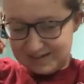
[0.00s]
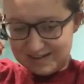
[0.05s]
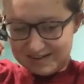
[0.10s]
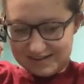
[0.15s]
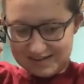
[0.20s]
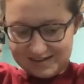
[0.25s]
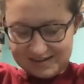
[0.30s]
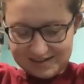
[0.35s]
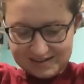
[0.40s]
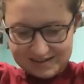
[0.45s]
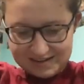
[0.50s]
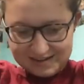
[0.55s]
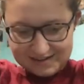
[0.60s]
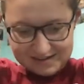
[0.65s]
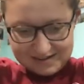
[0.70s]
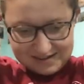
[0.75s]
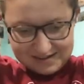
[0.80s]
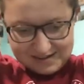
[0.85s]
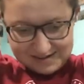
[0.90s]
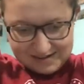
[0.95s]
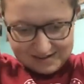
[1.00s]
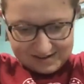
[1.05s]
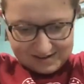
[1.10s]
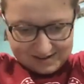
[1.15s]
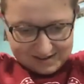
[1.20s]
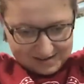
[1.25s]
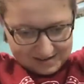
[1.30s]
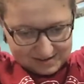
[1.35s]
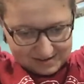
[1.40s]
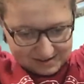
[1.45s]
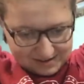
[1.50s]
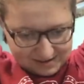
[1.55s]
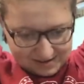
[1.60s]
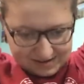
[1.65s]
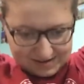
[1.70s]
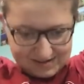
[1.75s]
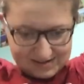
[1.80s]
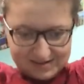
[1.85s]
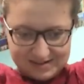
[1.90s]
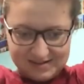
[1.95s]

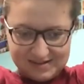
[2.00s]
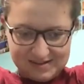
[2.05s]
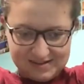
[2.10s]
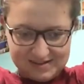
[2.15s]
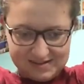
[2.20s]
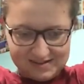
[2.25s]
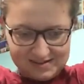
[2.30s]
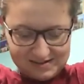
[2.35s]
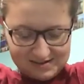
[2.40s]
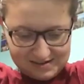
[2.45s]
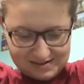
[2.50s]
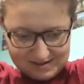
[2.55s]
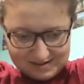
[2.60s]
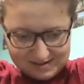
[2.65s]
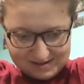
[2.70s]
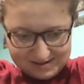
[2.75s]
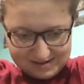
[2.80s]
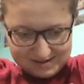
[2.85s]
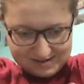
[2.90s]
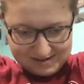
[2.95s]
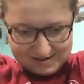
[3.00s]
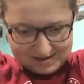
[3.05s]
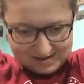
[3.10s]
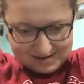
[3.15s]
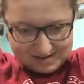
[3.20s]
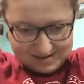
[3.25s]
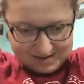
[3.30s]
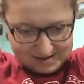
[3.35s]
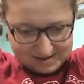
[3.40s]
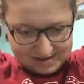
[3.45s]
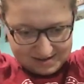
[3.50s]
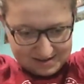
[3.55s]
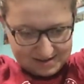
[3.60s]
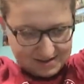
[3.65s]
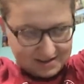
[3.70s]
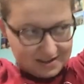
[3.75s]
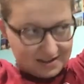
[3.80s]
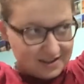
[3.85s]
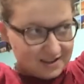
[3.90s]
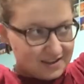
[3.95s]

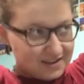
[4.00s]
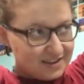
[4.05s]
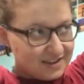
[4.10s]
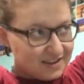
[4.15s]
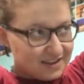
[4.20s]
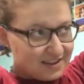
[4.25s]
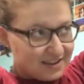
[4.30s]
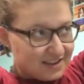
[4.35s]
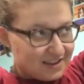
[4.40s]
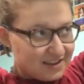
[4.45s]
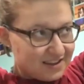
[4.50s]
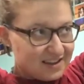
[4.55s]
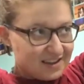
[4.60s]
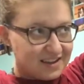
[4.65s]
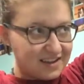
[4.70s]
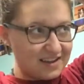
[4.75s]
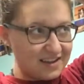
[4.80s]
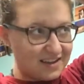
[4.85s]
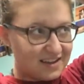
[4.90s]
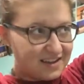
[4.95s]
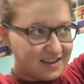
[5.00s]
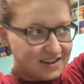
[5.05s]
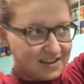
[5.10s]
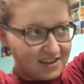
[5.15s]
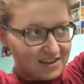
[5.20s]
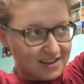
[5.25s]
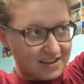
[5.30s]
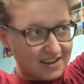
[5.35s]
[no speech]